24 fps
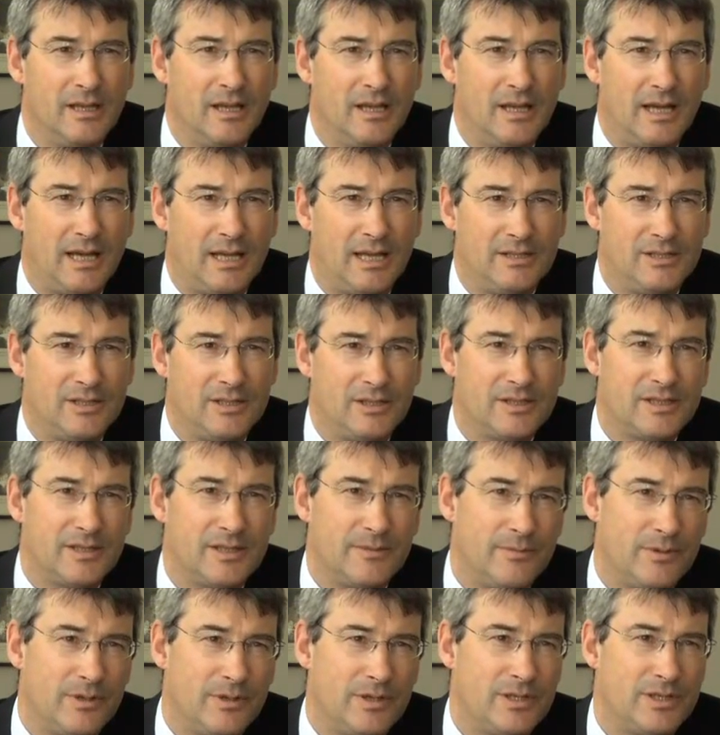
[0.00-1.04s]
And does a
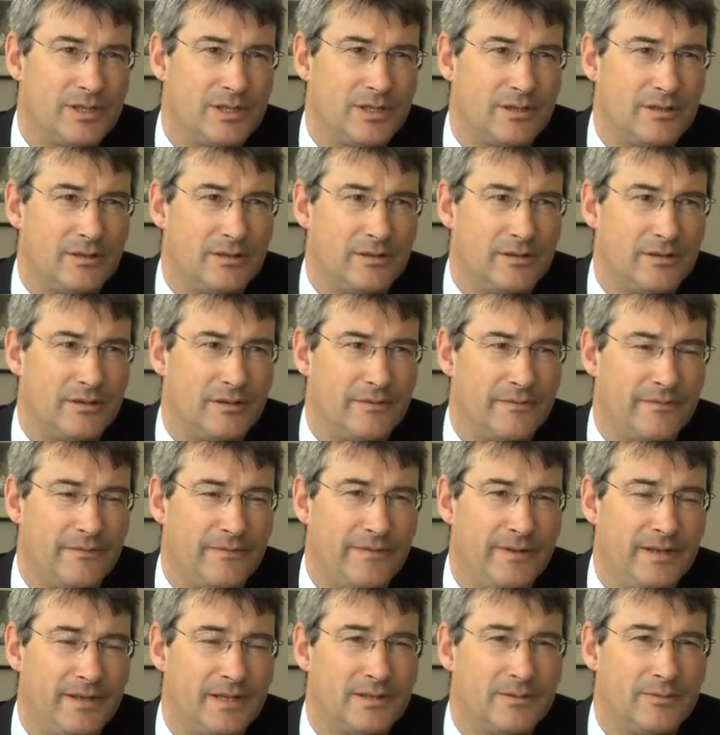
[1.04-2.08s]
merger
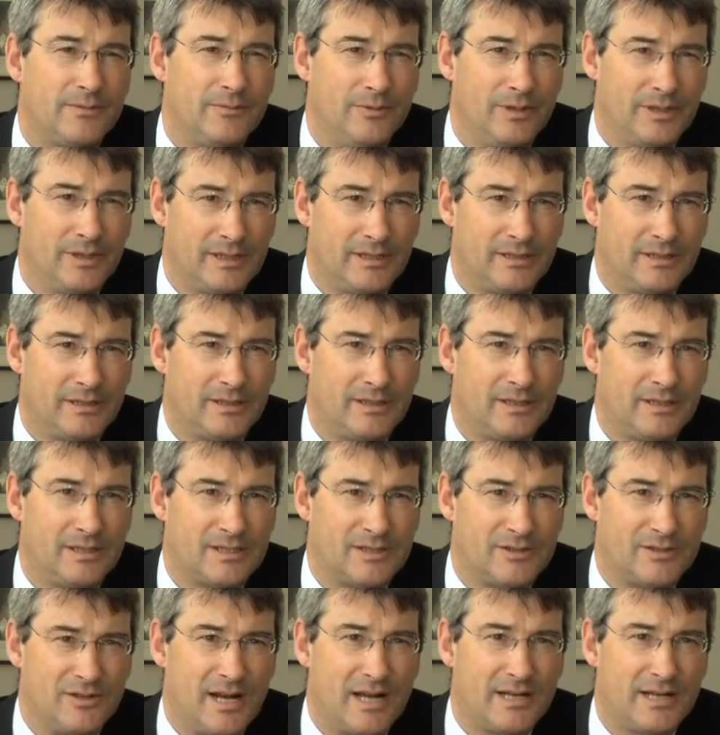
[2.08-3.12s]
fit with the
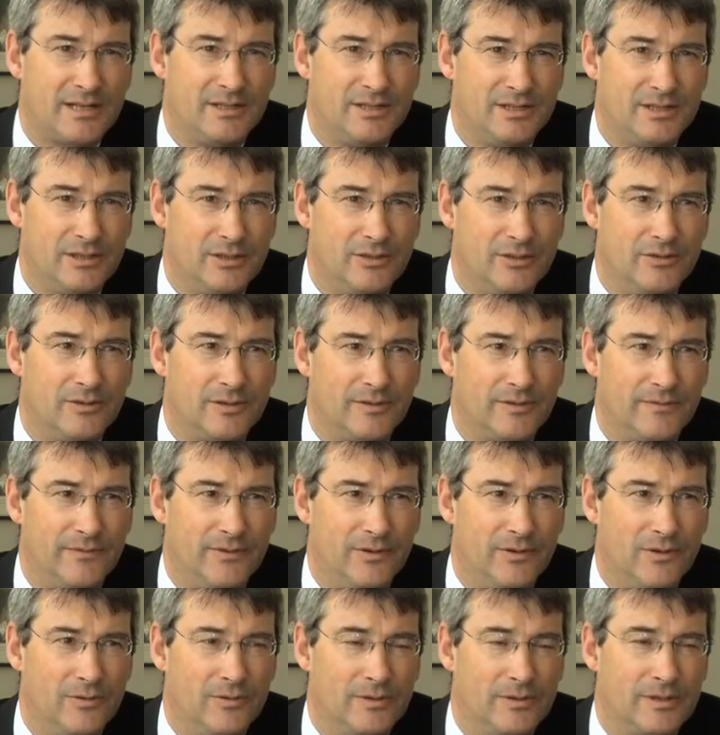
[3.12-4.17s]
strategy going
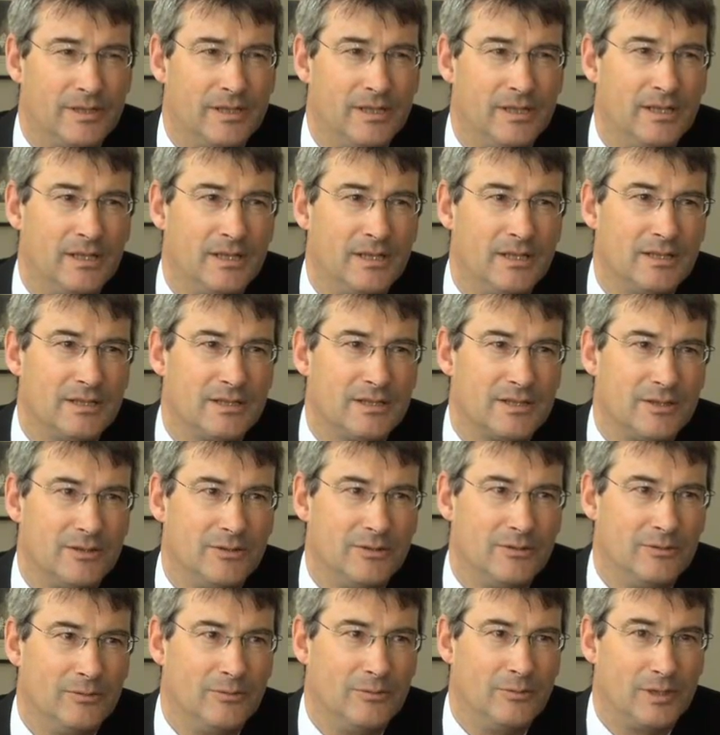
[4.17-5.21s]
forward?
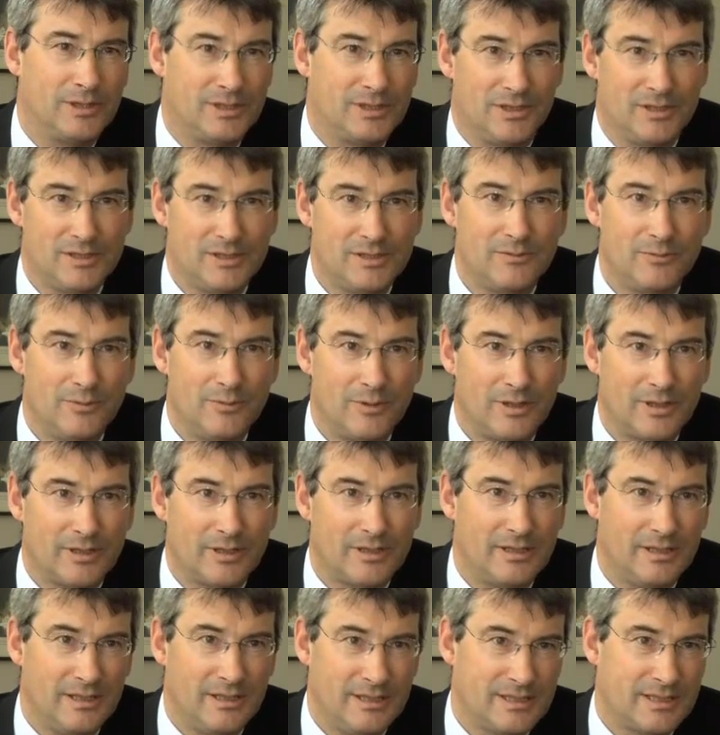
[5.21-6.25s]
So what doesn't
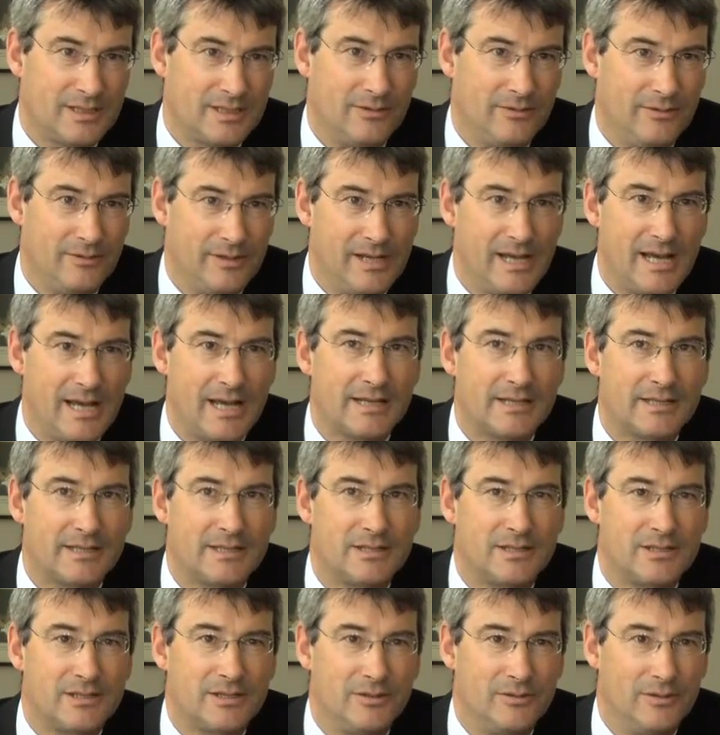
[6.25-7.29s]
work is to
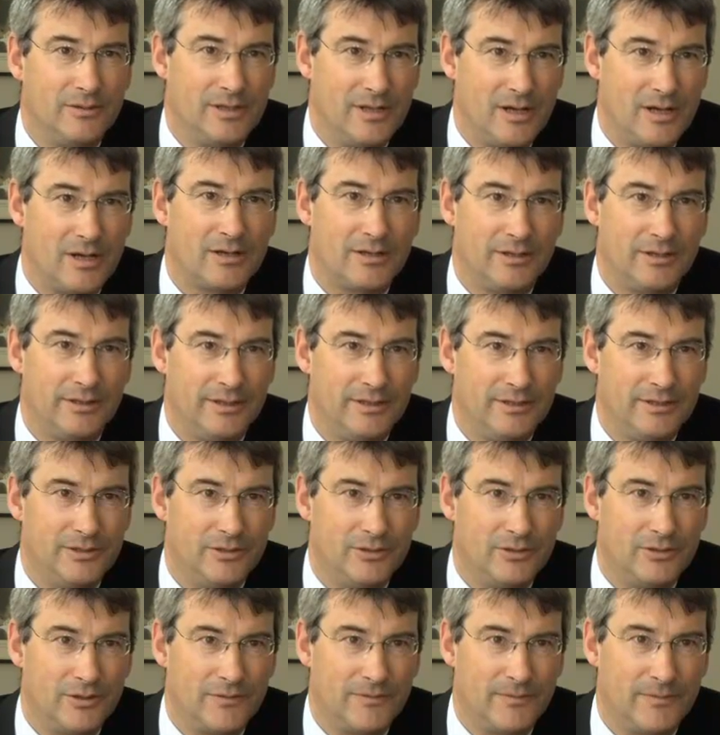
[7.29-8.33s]
react to a knock on the
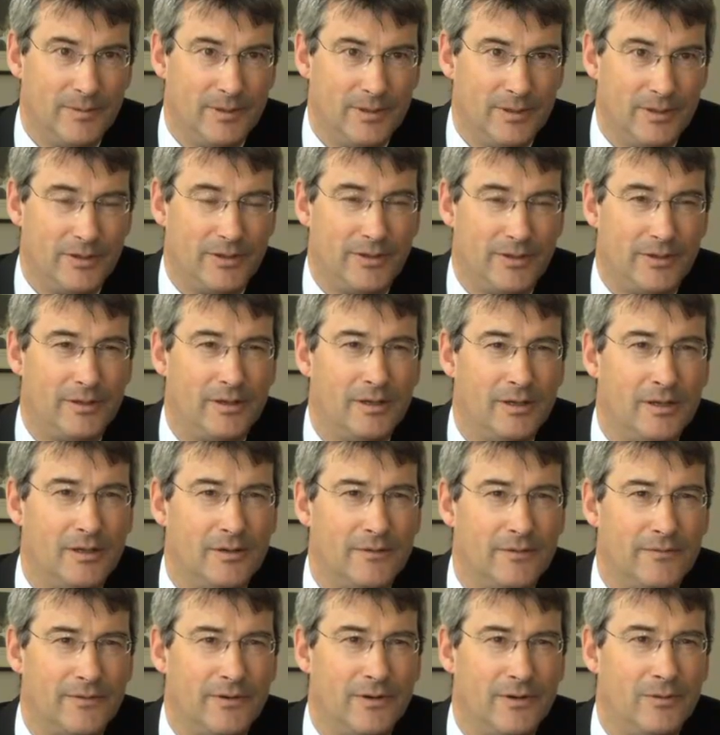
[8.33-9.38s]
door from another
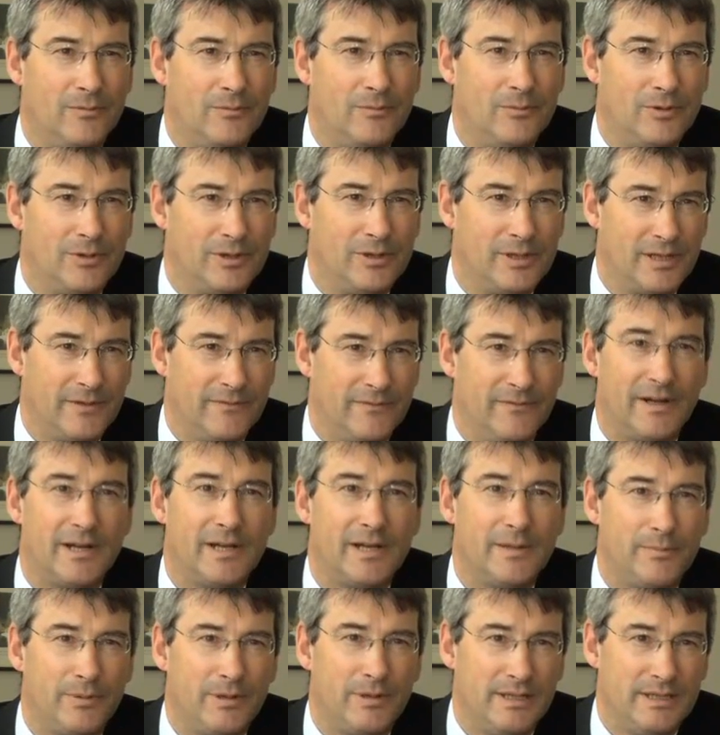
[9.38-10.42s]
firm where you get very
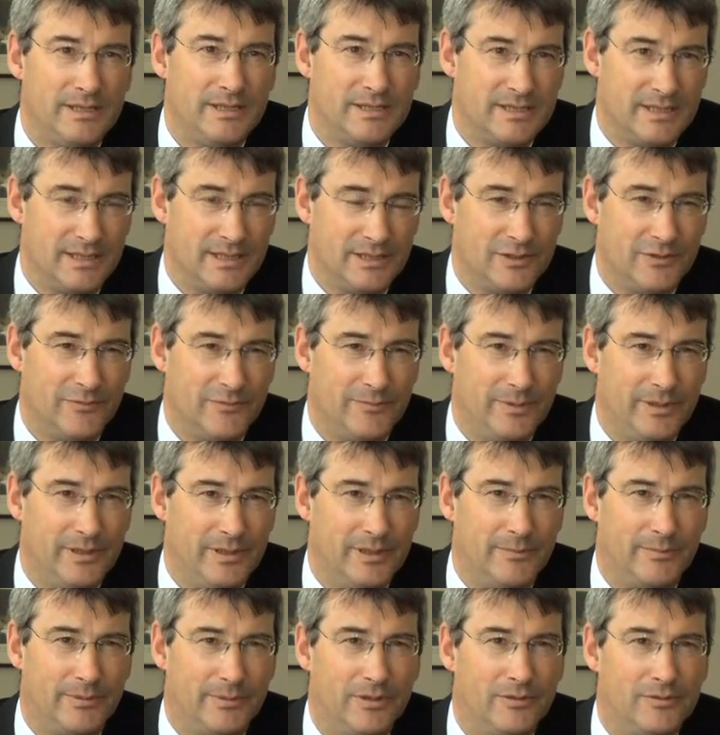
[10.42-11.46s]
pleased that you've been
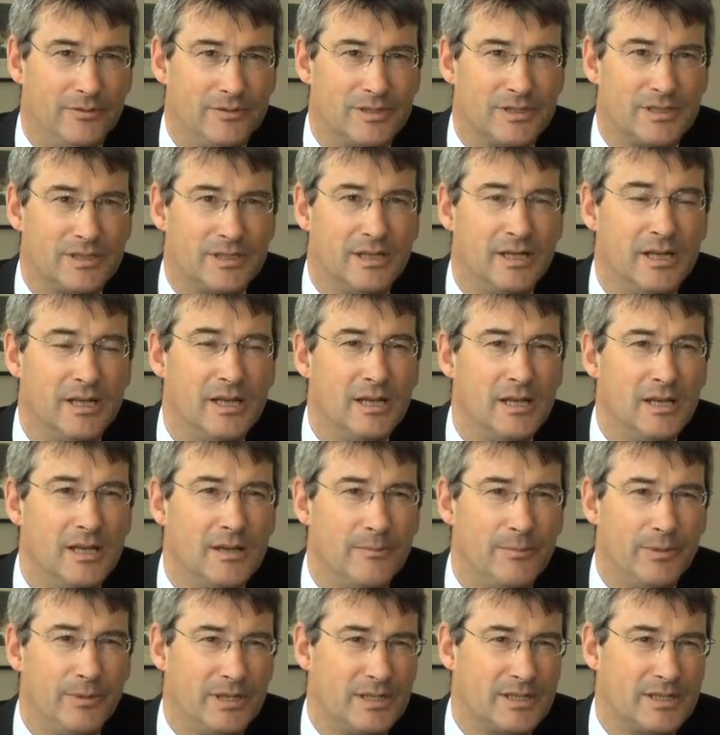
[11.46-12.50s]
approached, but